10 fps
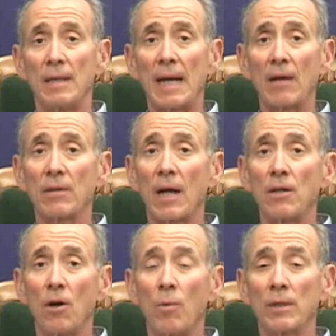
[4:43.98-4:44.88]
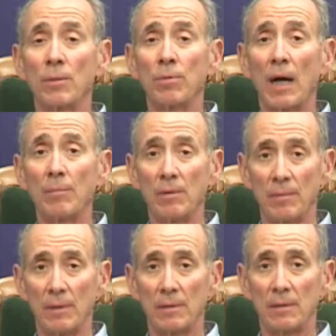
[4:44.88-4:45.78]
Now that I know what the
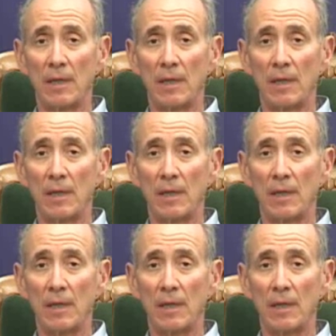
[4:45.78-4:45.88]
problem is,